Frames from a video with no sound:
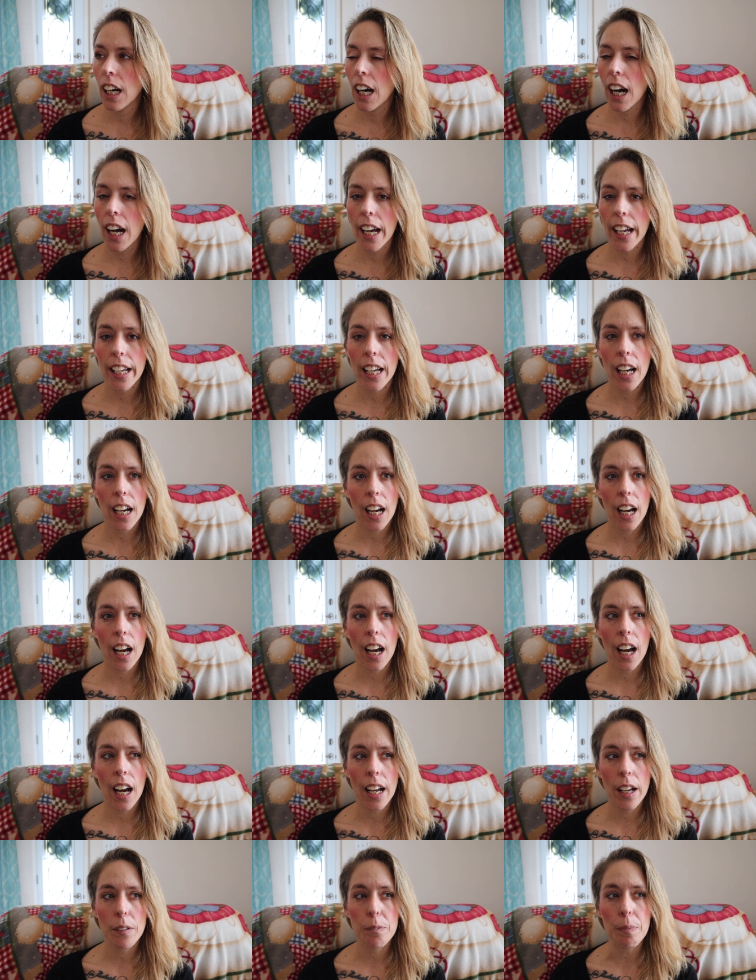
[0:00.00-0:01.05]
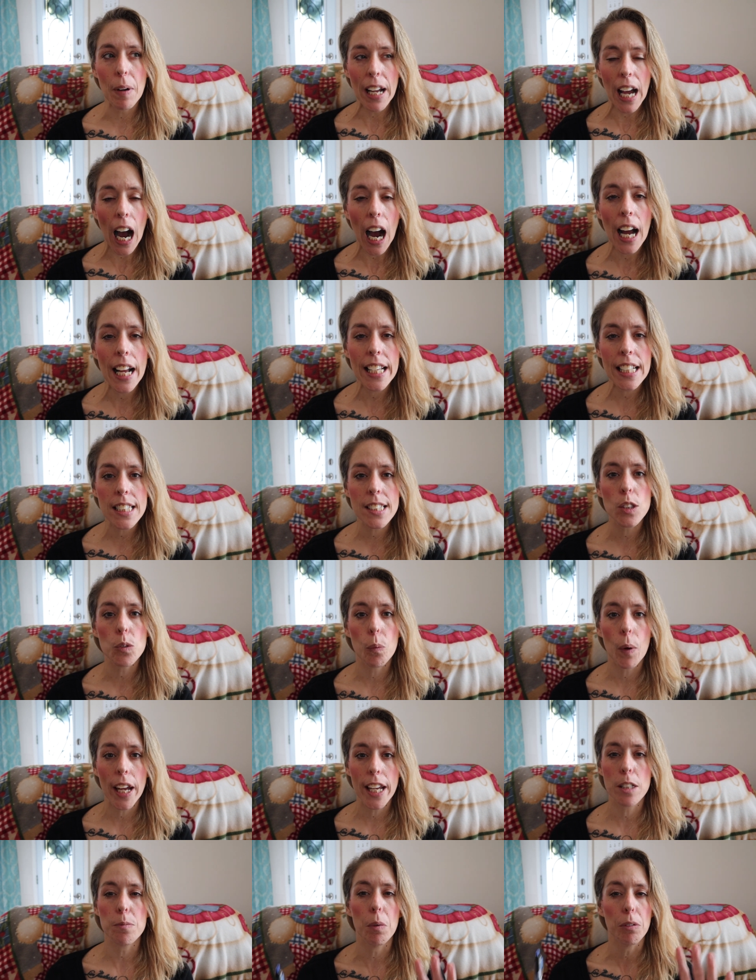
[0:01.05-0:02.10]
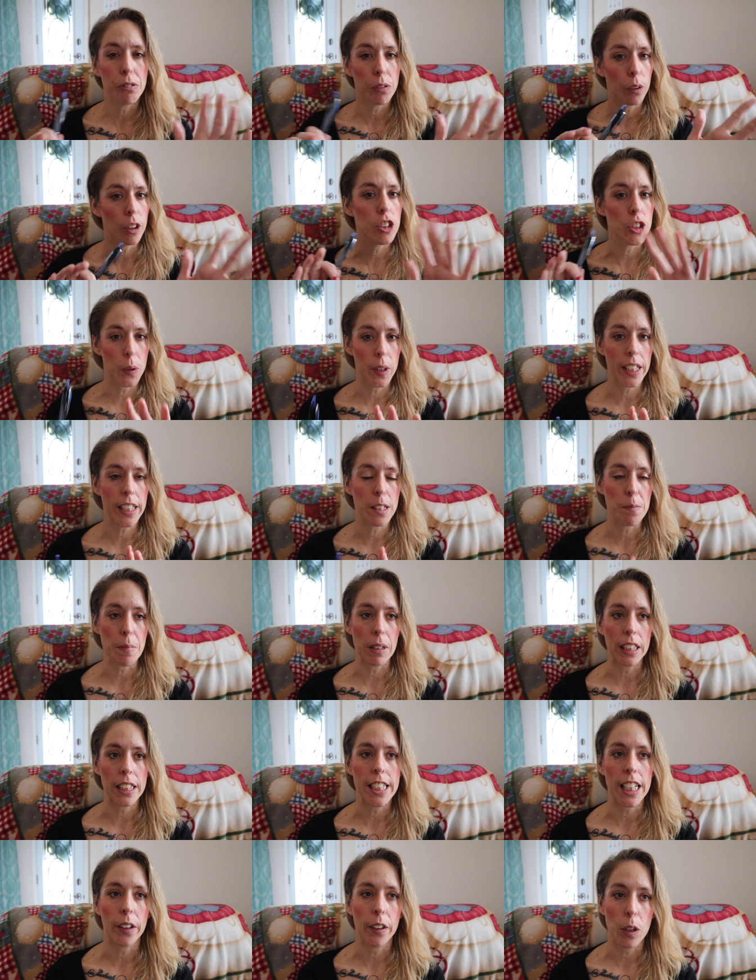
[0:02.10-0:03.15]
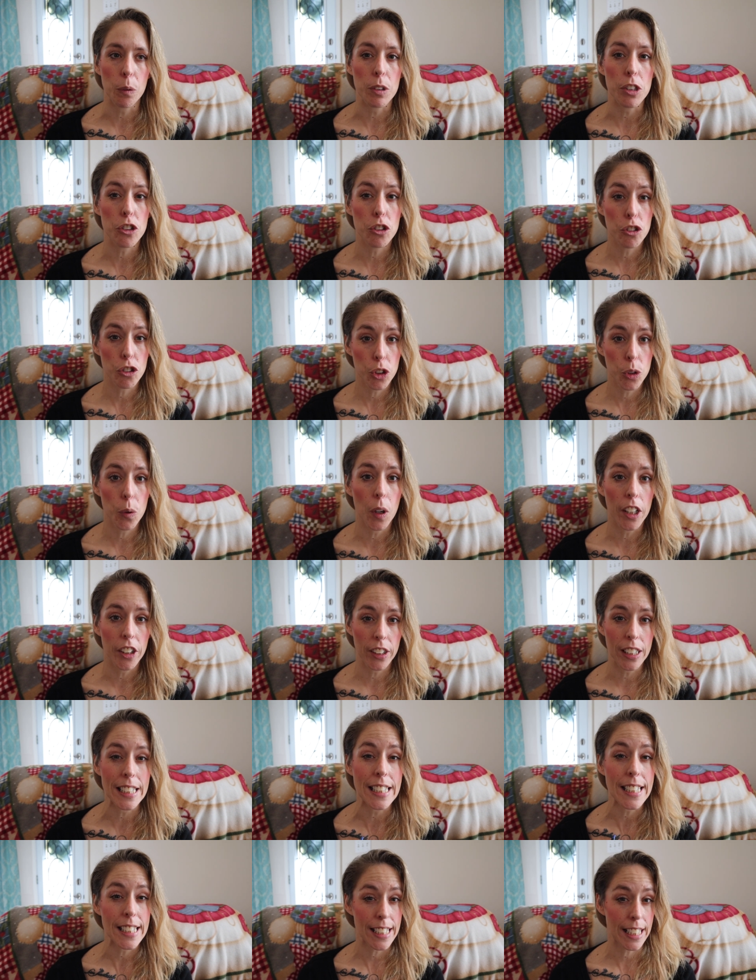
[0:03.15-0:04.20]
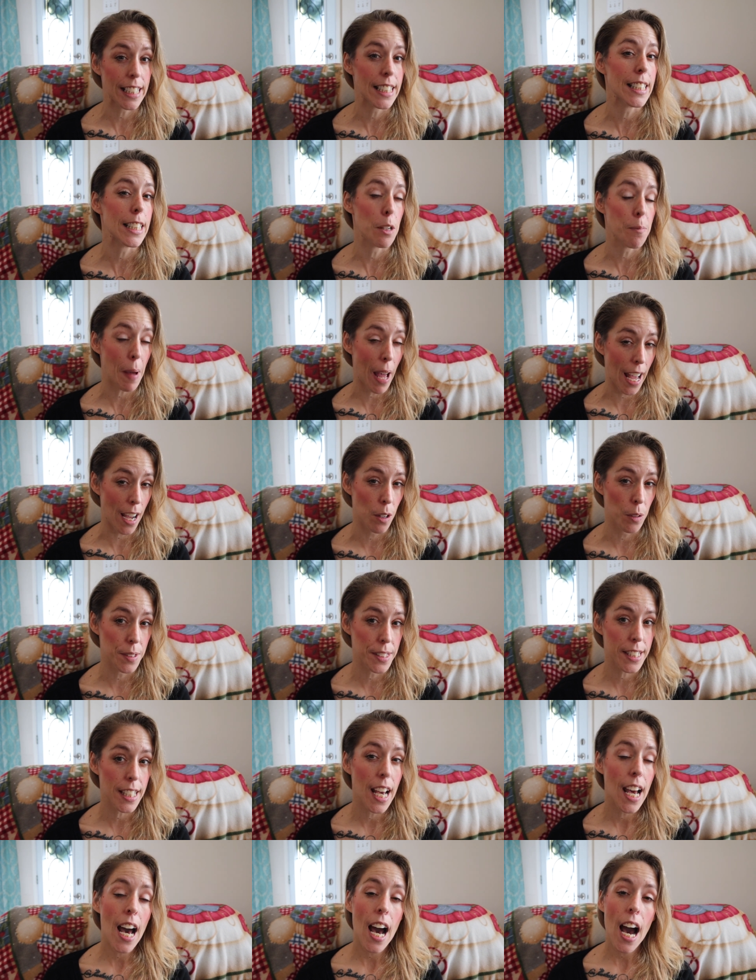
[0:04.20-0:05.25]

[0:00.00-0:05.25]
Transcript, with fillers: I I, my highest weight before joining the military was two hundred sixty pounds.